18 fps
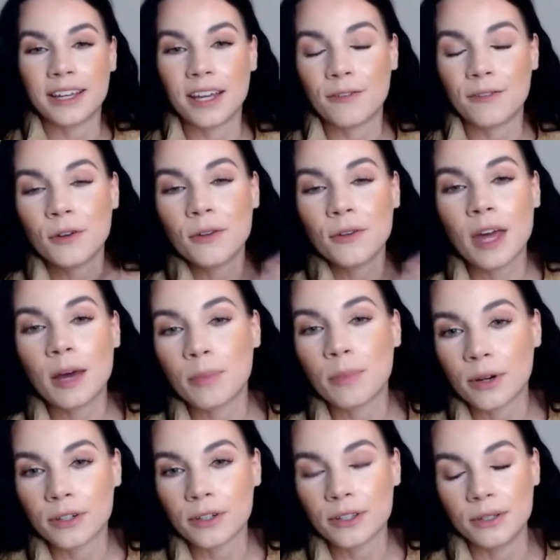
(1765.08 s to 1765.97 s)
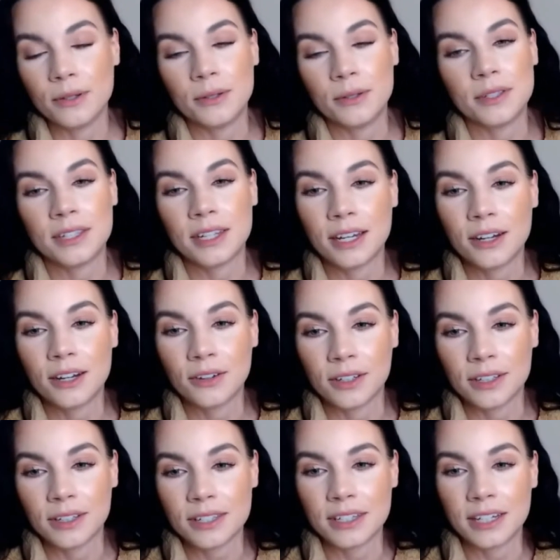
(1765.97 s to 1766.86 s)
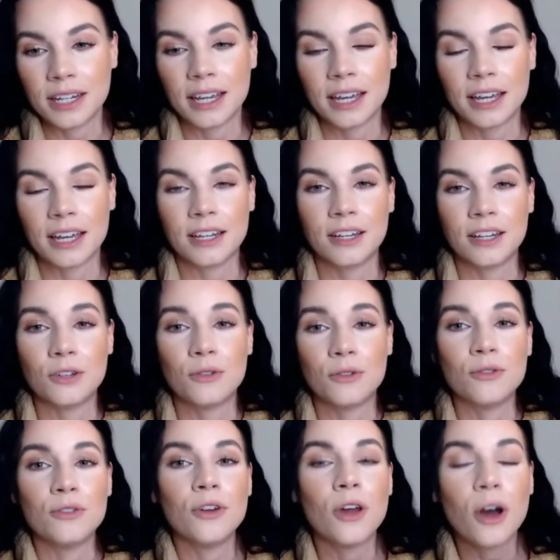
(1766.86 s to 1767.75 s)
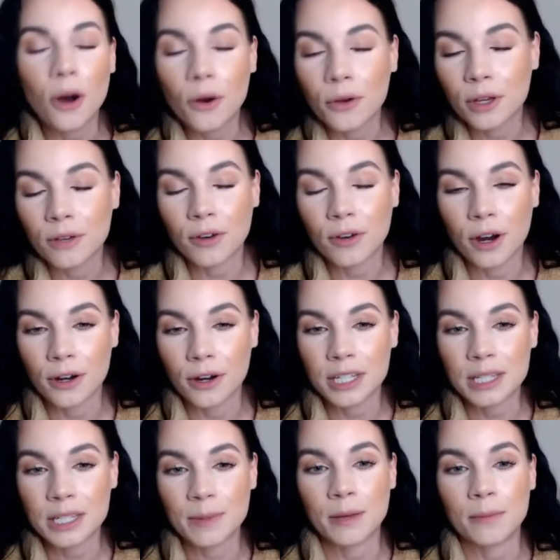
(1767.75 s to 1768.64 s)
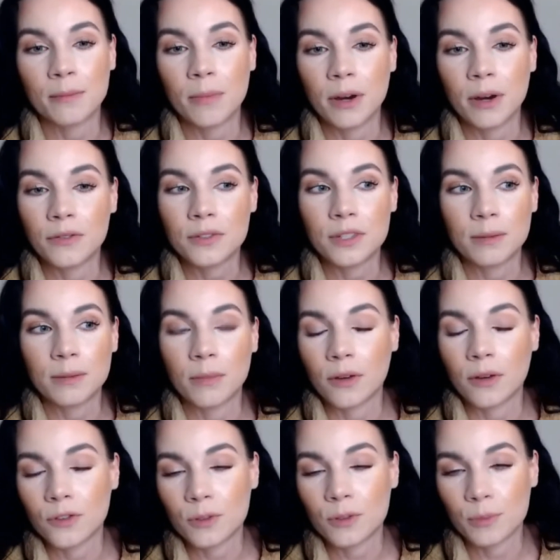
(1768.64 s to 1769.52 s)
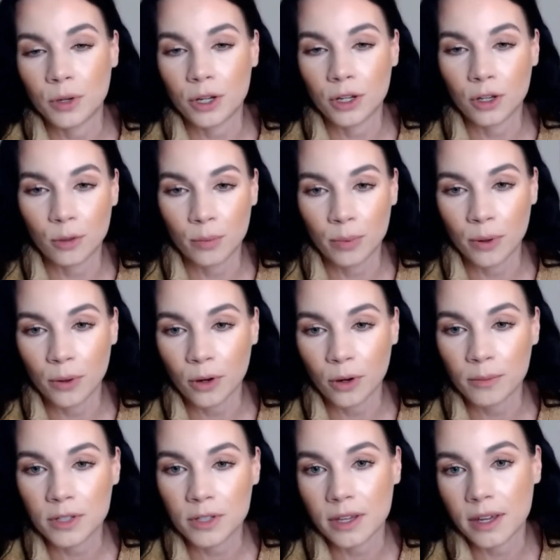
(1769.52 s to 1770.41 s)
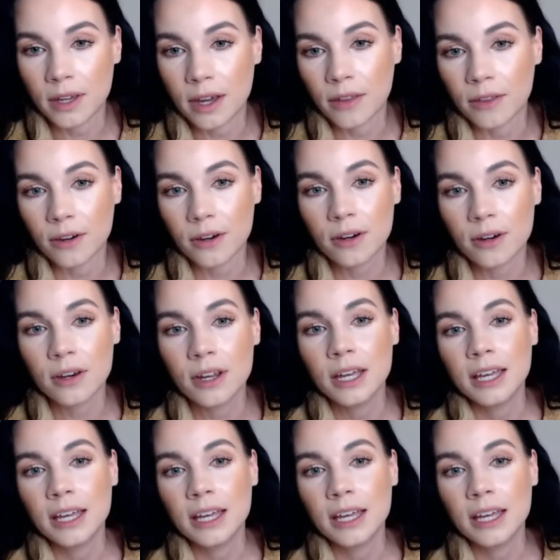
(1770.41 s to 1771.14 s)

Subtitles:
you're that person who's sitting here listening and you know you've already spent months and months putting your program together